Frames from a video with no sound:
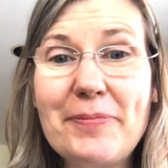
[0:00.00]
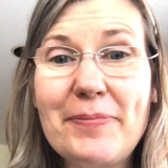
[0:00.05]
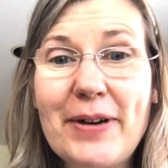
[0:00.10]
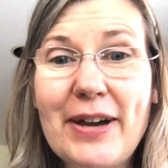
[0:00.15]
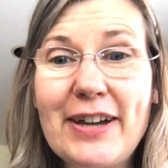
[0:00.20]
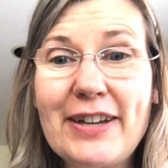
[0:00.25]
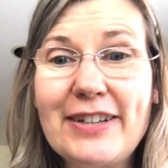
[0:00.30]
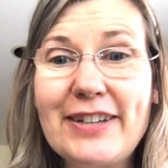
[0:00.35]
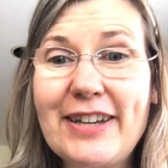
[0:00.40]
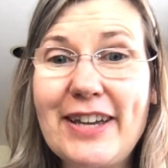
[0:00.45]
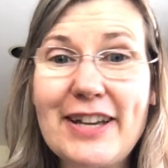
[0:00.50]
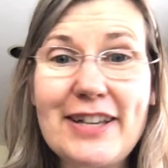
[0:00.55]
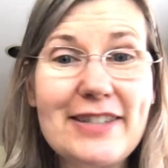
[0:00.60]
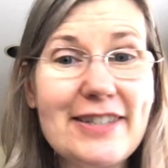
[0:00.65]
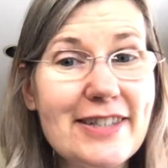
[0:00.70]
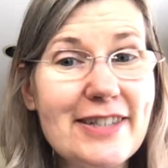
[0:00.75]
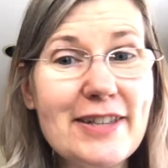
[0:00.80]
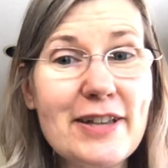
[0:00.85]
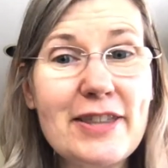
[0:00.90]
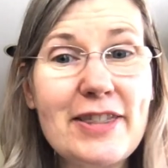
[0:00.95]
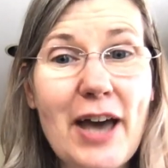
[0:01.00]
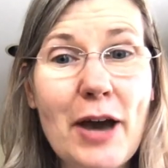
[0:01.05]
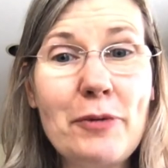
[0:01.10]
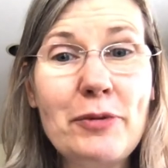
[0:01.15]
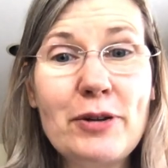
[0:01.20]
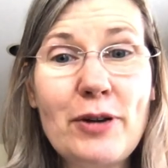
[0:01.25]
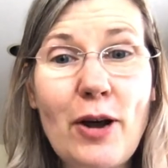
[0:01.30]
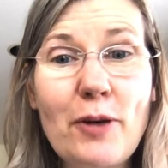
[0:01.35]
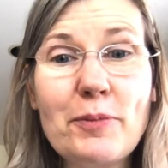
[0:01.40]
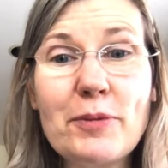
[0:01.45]
but yes, that
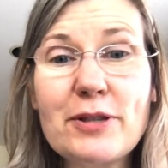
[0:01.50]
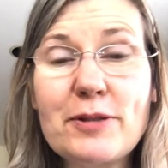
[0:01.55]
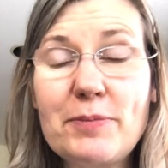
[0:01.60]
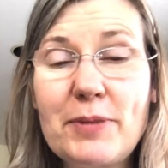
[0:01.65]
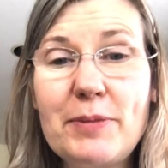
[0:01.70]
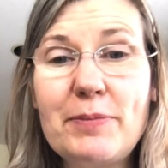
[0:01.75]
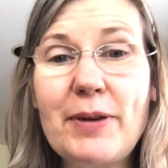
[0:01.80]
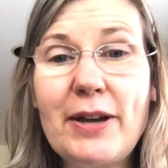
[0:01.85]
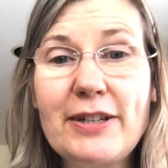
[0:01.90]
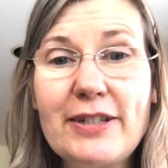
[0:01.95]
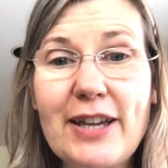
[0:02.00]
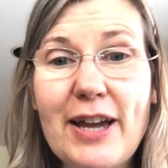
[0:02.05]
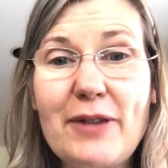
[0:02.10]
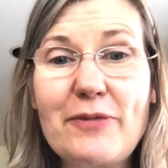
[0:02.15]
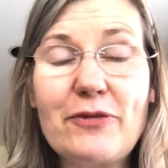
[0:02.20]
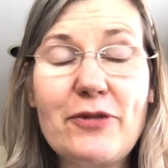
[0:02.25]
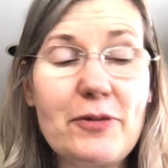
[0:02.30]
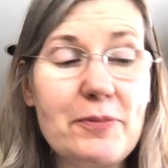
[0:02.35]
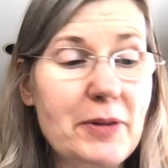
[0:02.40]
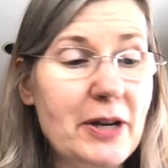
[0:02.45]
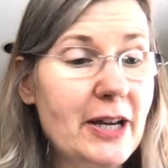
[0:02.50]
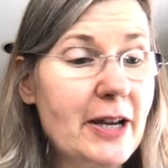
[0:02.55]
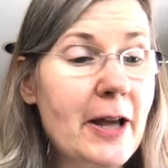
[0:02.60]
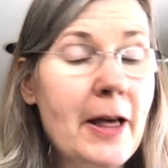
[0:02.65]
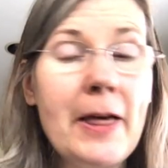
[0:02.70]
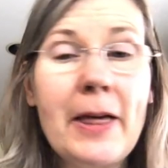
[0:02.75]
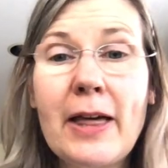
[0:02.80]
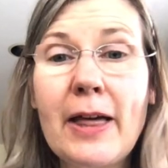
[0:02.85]
would almost be bedtime for me.